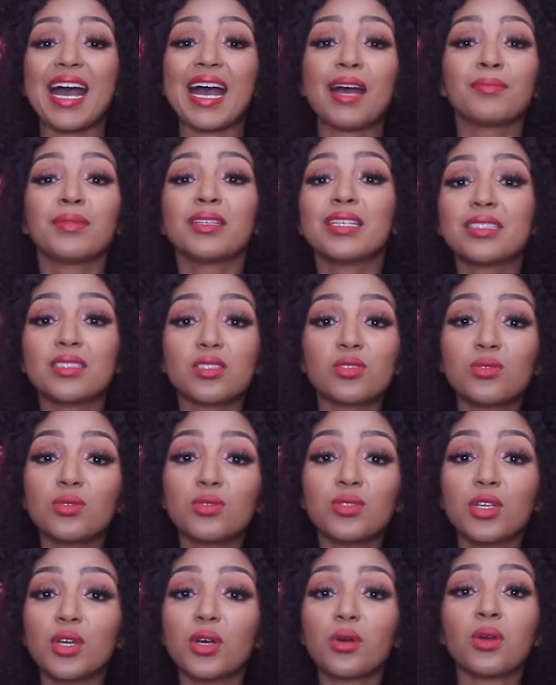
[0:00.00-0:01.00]
I'm in the
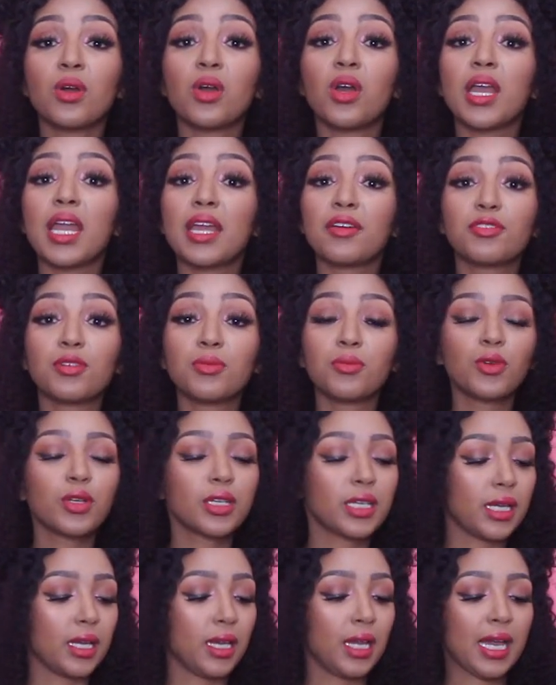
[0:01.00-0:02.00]
studio every
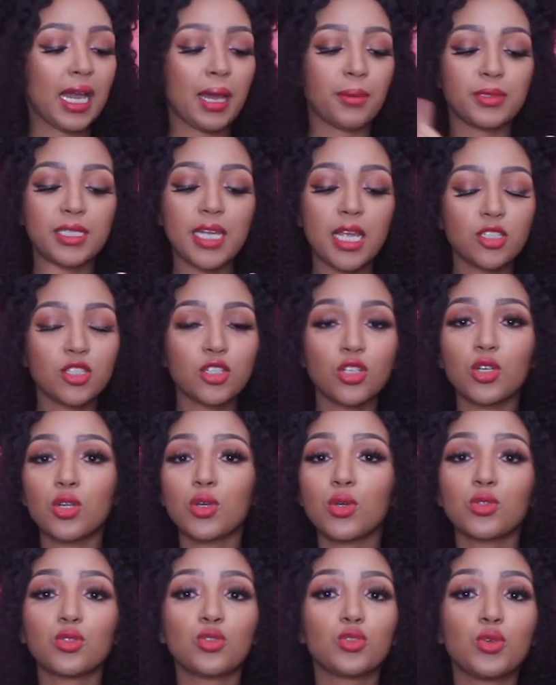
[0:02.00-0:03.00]
morning. I'm changing
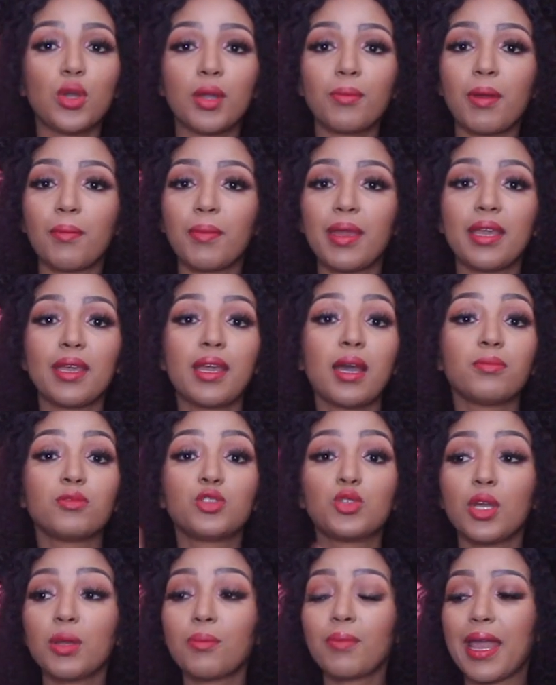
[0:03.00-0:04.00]
clothes, doing my
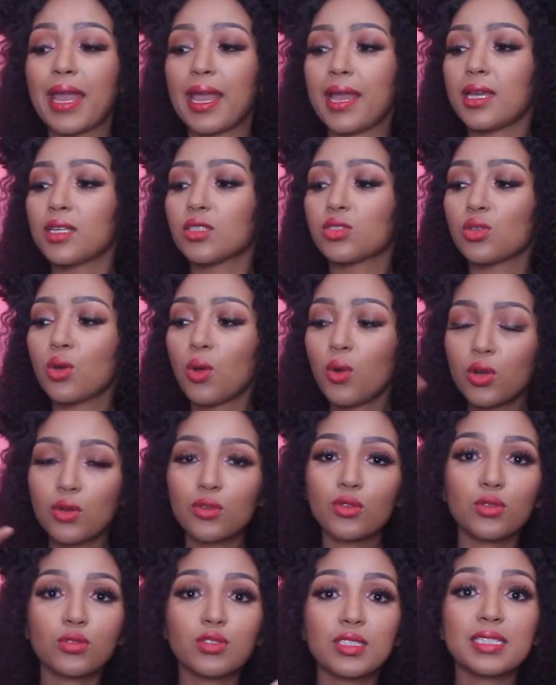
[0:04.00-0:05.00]
makeup, doing my hair. So all
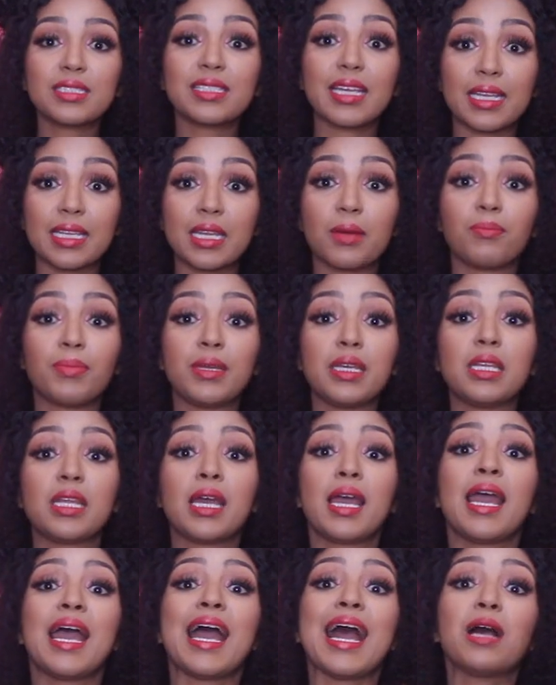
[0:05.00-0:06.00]
of those things end up
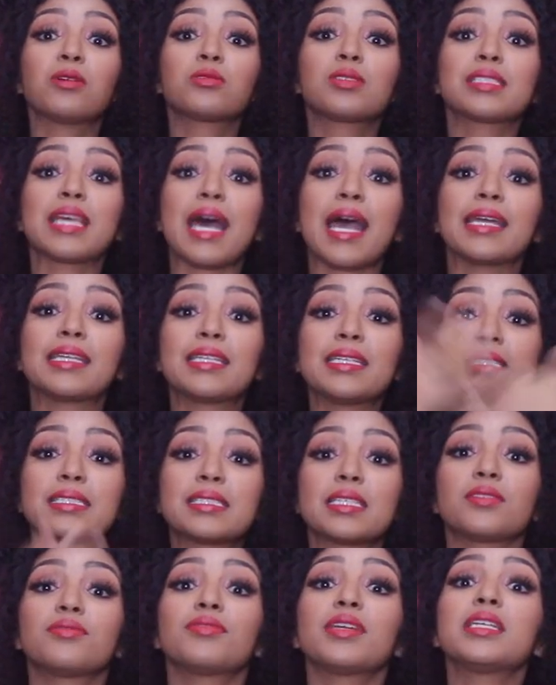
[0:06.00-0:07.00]
being outside
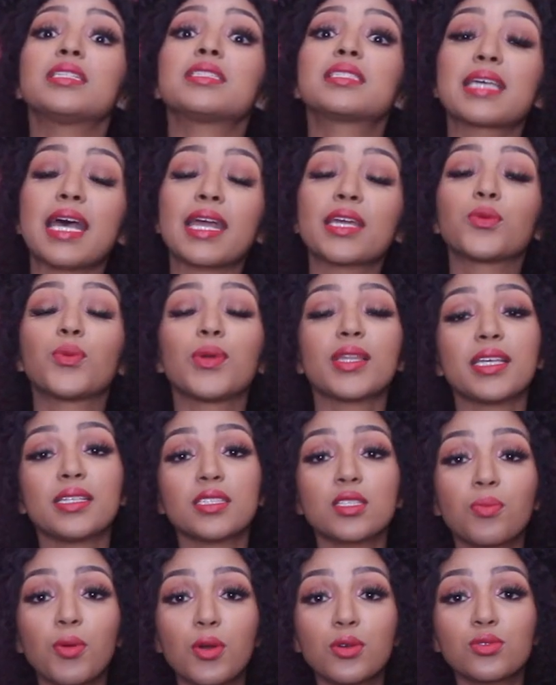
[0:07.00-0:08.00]
instead of inside where they're
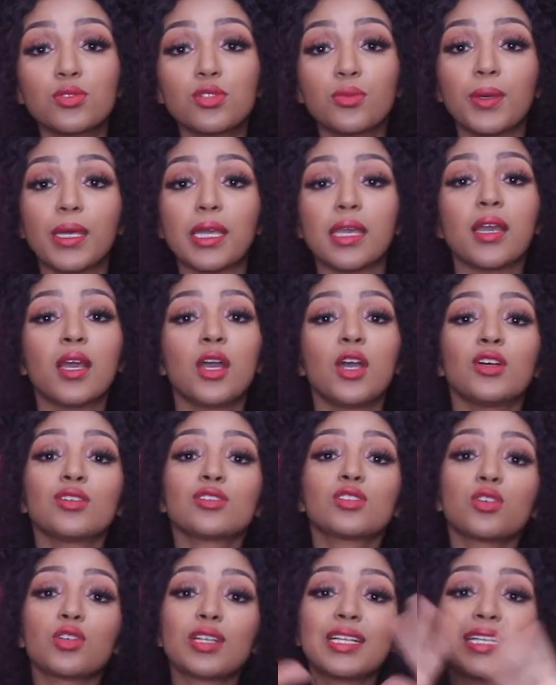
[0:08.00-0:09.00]
supposed to be. So